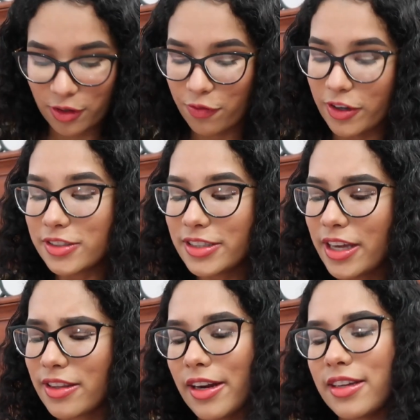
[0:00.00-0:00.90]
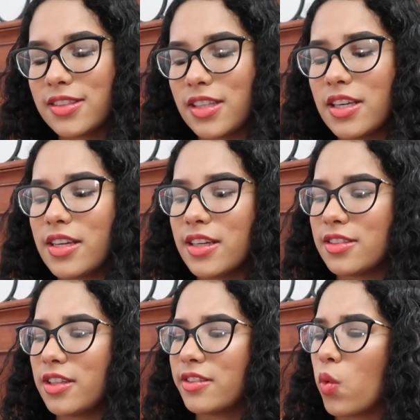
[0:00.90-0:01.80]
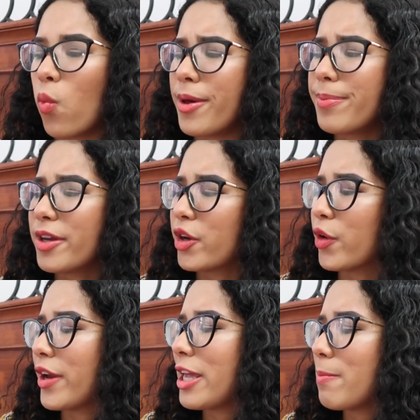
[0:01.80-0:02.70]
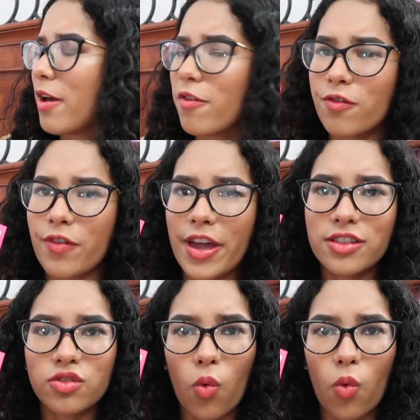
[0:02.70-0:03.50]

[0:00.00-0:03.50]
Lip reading: So the first thing that I see is this whipped cream face